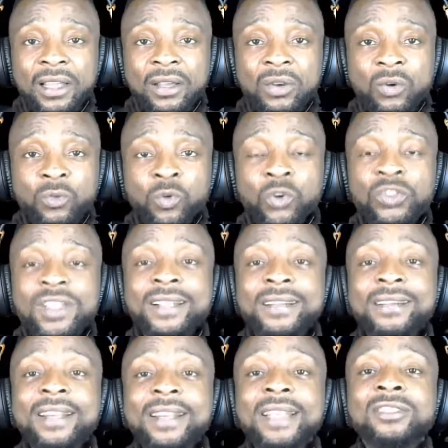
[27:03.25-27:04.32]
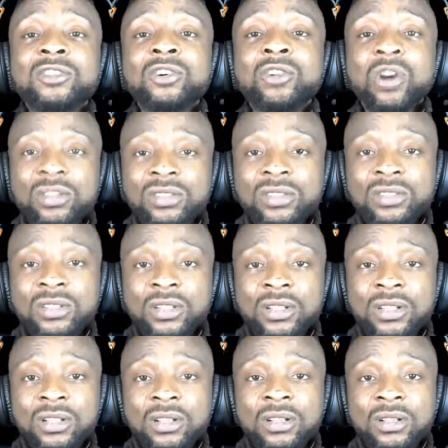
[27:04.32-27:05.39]
was a great loss
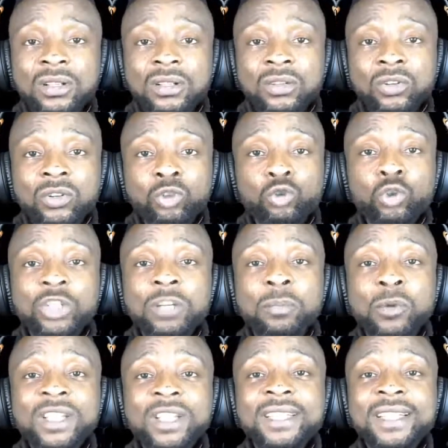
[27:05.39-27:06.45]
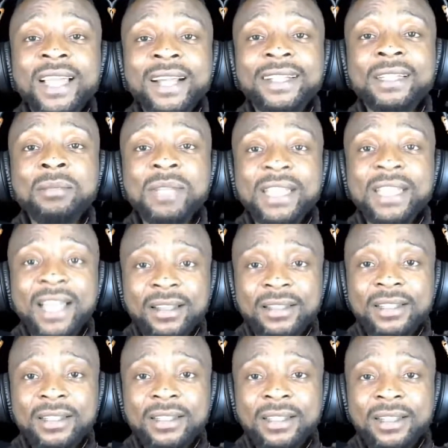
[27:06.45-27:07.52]
to the political
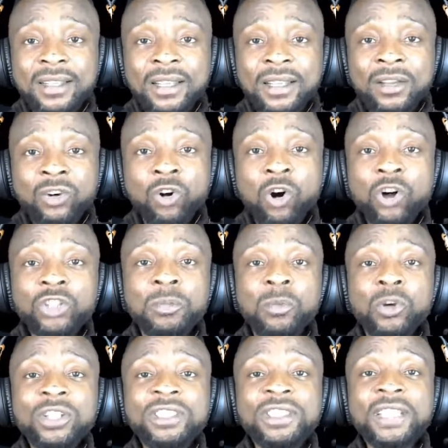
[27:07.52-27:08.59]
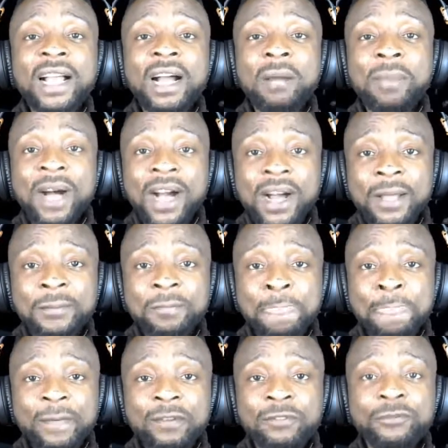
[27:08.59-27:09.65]
criminals called the political cabal
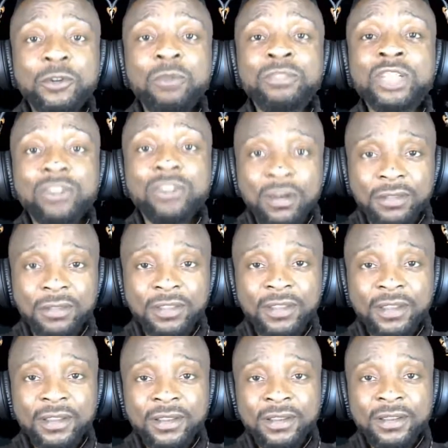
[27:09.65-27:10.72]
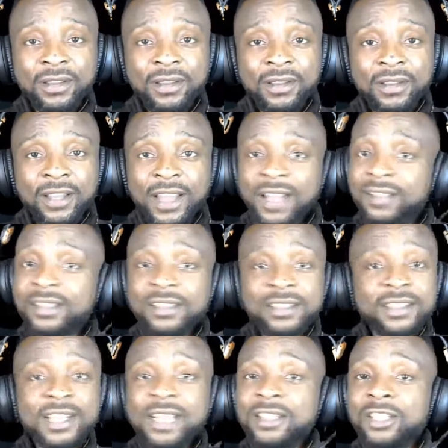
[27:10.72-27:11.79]
from the north. And
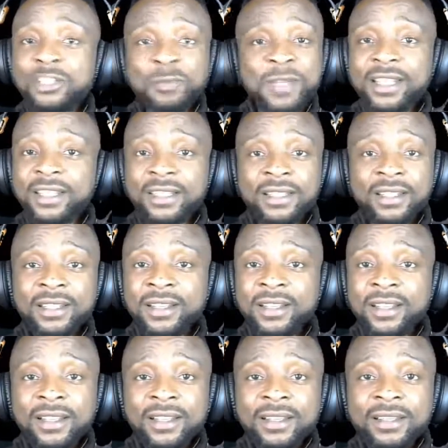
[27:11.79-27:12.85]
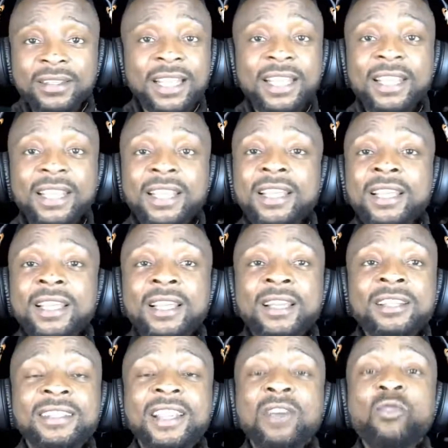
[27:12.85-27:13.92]
sincerely speaking, they
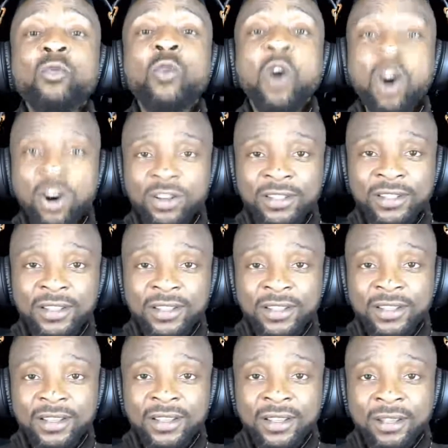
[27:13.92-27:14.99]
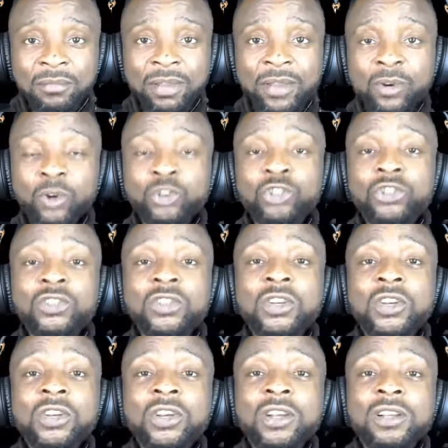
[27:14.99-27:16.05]
won because
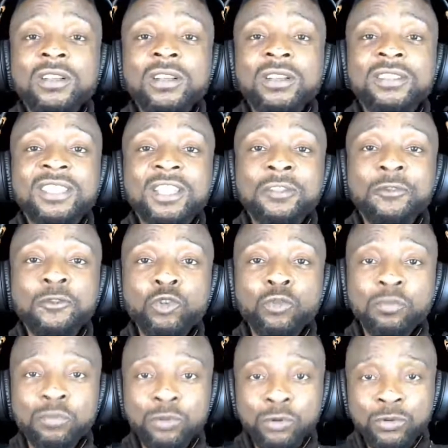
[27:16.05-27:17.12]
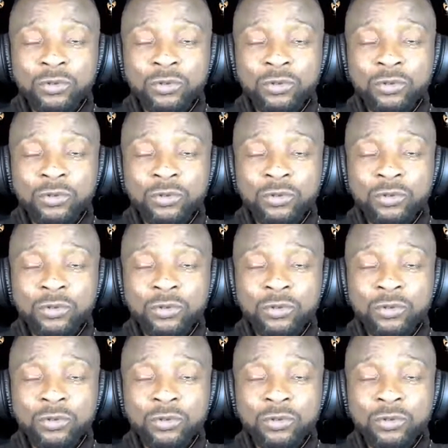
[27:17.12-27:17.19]
Tinubu